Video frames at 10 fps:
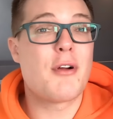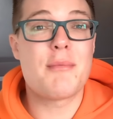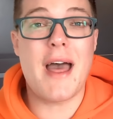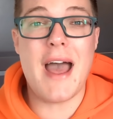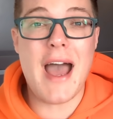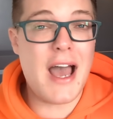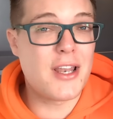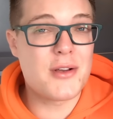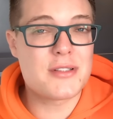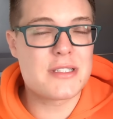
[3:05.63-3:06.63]
From their
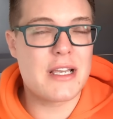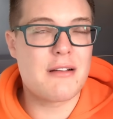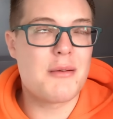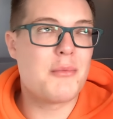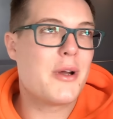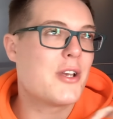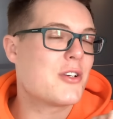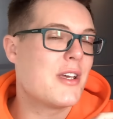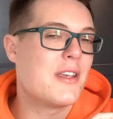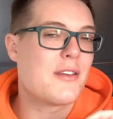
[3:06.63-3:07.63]
aloe serum,
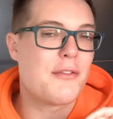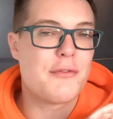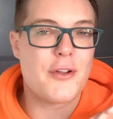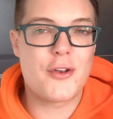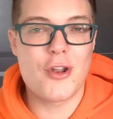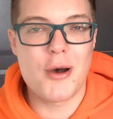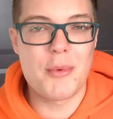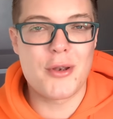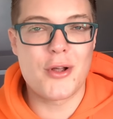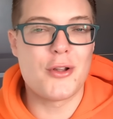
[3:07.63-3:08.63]
which is
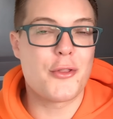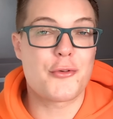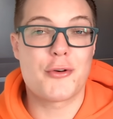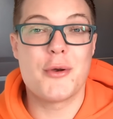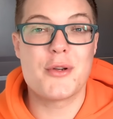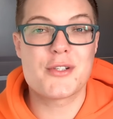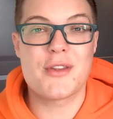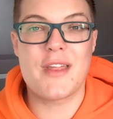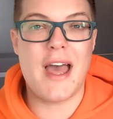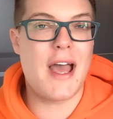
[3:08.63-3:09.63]
phenomenal, through
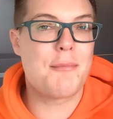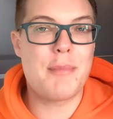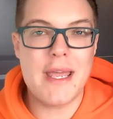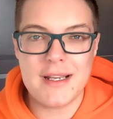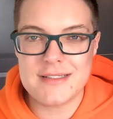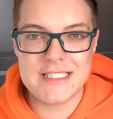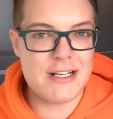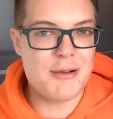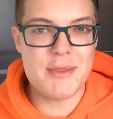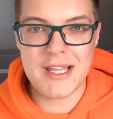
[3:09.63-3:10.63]
to their pink
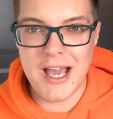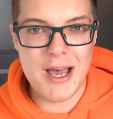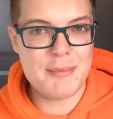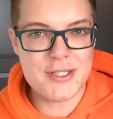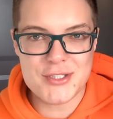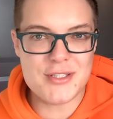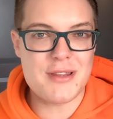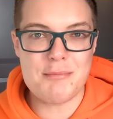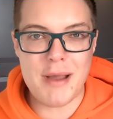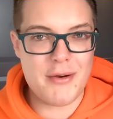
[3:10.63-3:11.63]
serum, the calming and
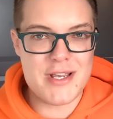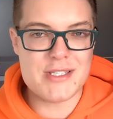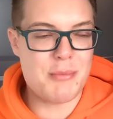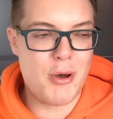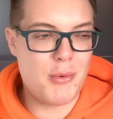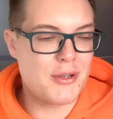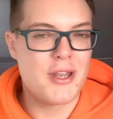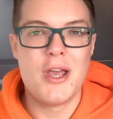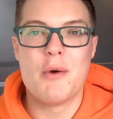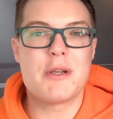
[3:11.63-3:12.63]
soothing barrier support
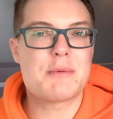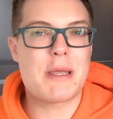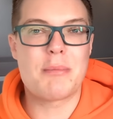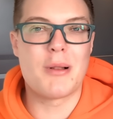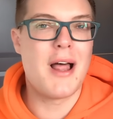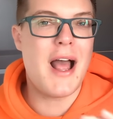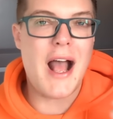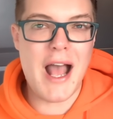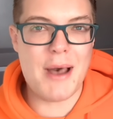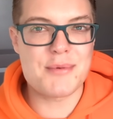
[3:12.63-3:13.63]
one, which people
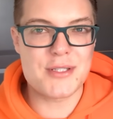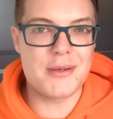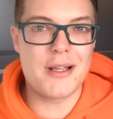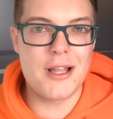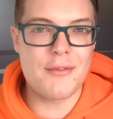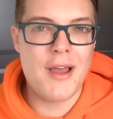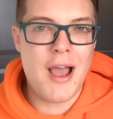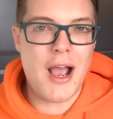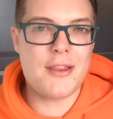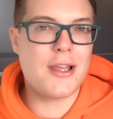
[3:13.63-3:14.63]
absolutely love.
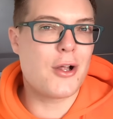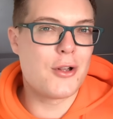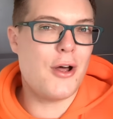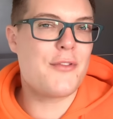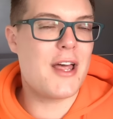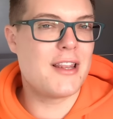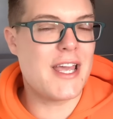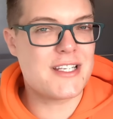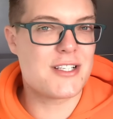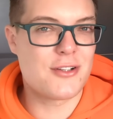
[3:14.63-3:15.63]
I think a lot of their
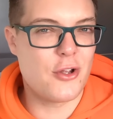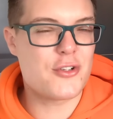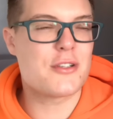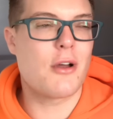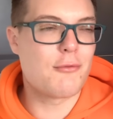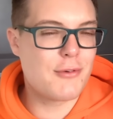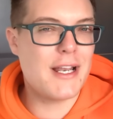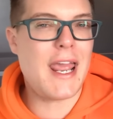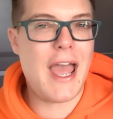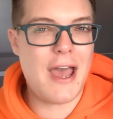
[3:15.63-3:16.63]
latest launches
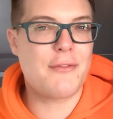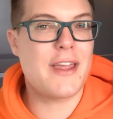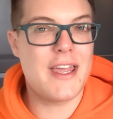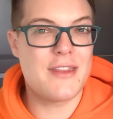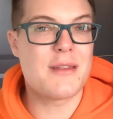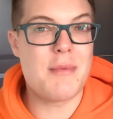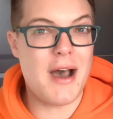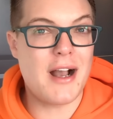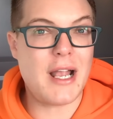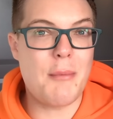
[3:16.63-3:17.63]
really have hit the
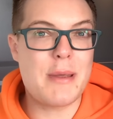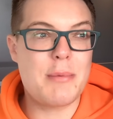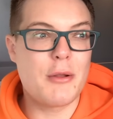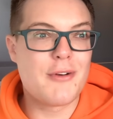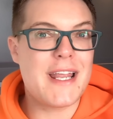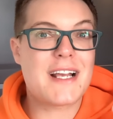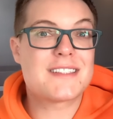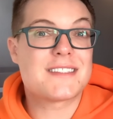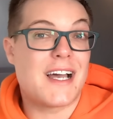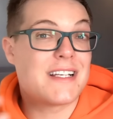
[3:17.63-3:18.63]
mark, and people are really
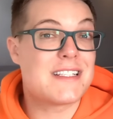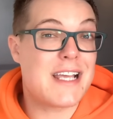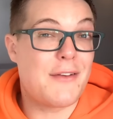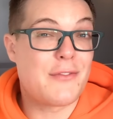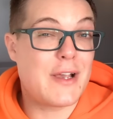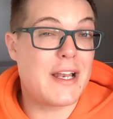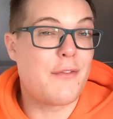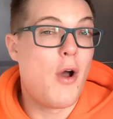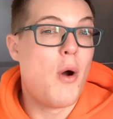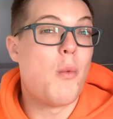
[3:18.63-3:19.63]
excited again for kind
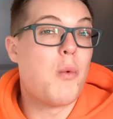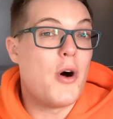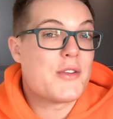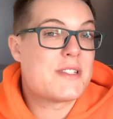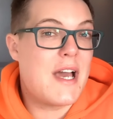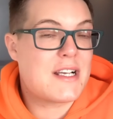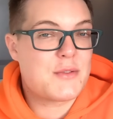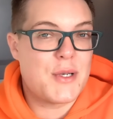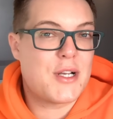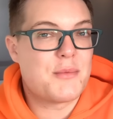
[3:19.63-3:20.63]
of what's
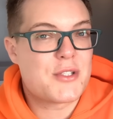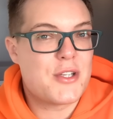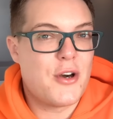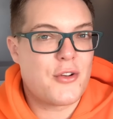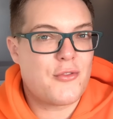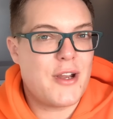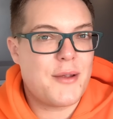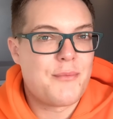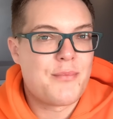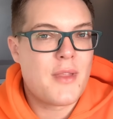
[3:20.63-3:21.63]
next when it comes to The Ordinary.
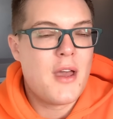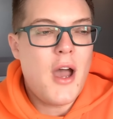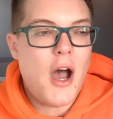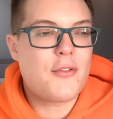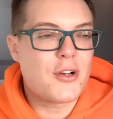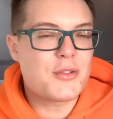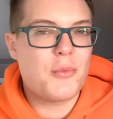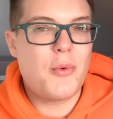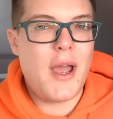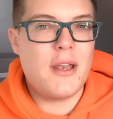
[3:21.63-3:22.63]
Of course,
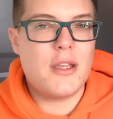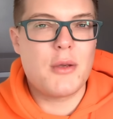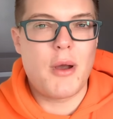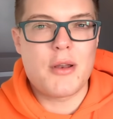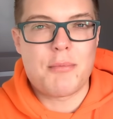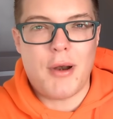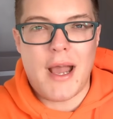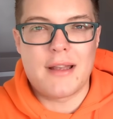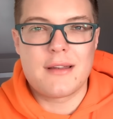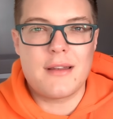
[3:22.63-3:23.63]
when you own a
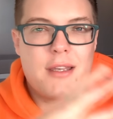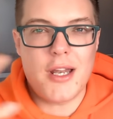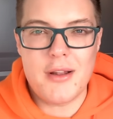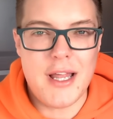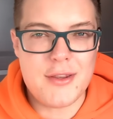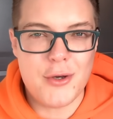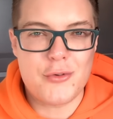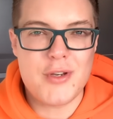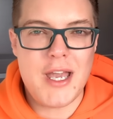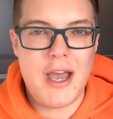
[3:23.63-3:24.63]
brand, you know, like The
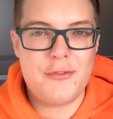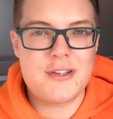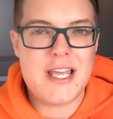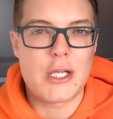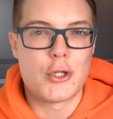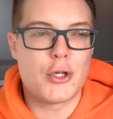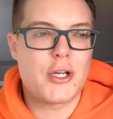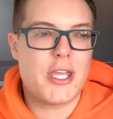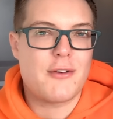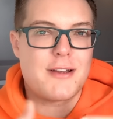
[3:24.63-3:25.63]
Ordinary, you have to take a
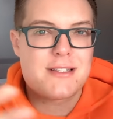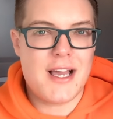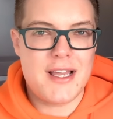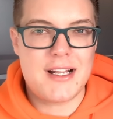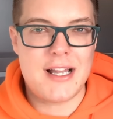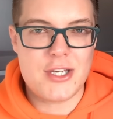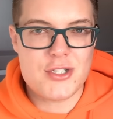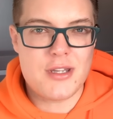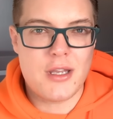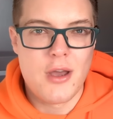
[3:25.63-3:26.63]
look at your entire
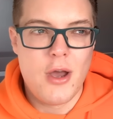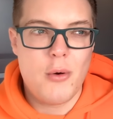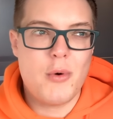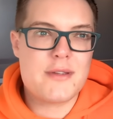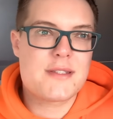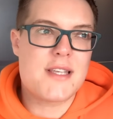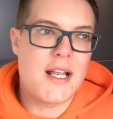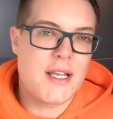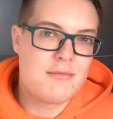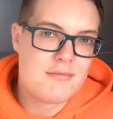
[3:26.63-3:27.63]
collection and think, what's
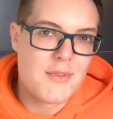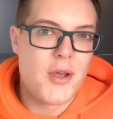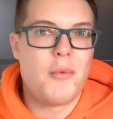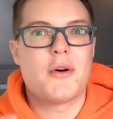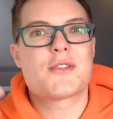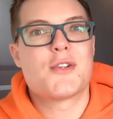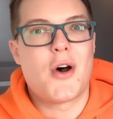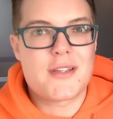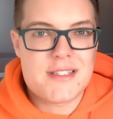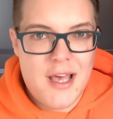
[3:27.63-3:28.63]
selling? What's
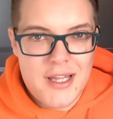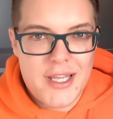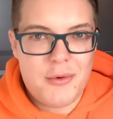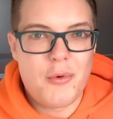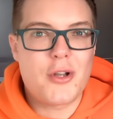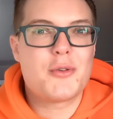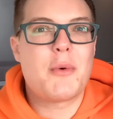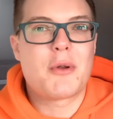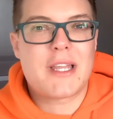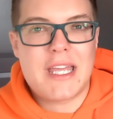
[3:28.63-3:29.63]
not selling? What do
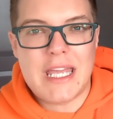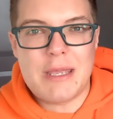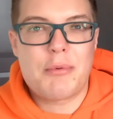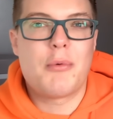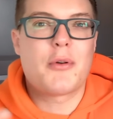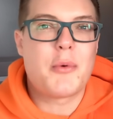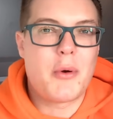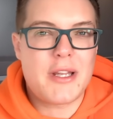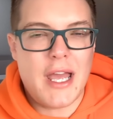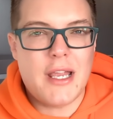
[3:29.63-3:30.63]
we want to keep? What do we
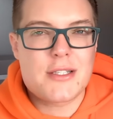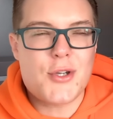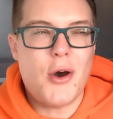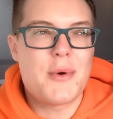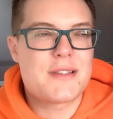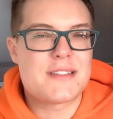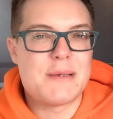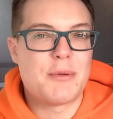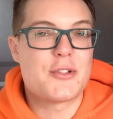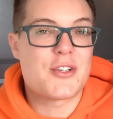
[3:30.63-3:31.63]
want to get? It's not always as
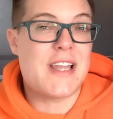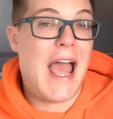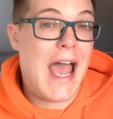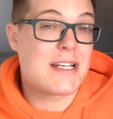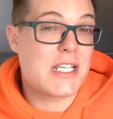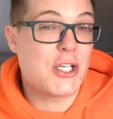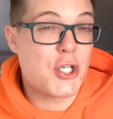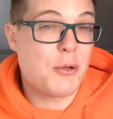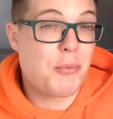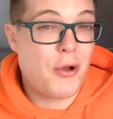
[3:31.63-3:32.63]
simple as just adding
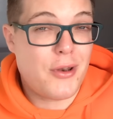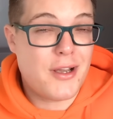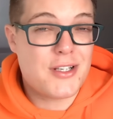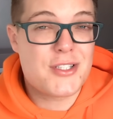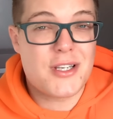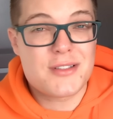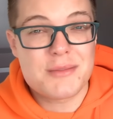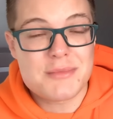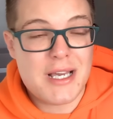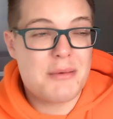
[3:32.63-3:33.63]
new products. You know,
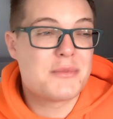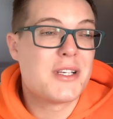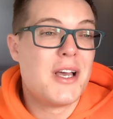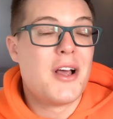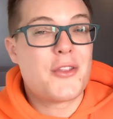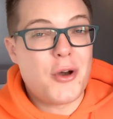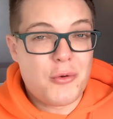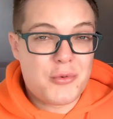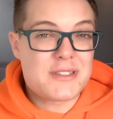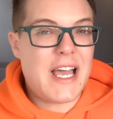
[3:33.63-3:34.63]
sometimes the
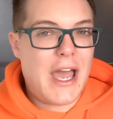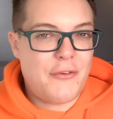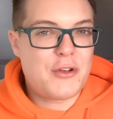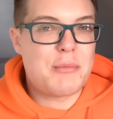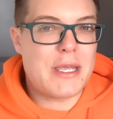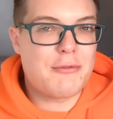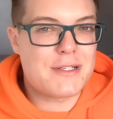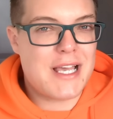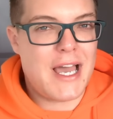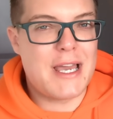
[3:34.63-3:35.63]
old ones have to be
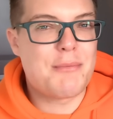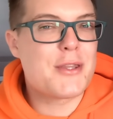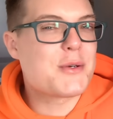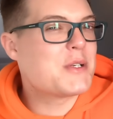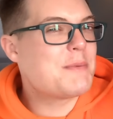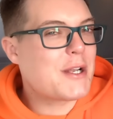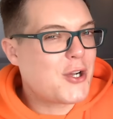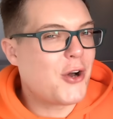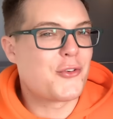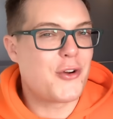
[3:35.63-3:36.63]
retired, but there's always been a
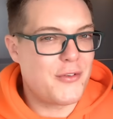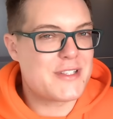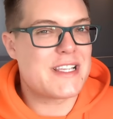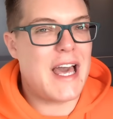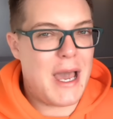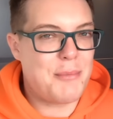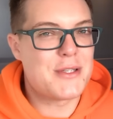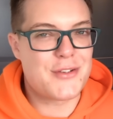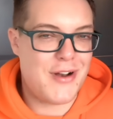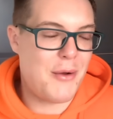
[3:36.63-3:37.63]
controversy that
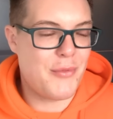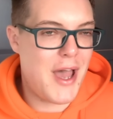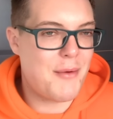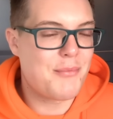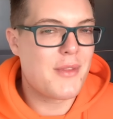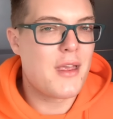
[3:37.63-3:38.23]
happens around that.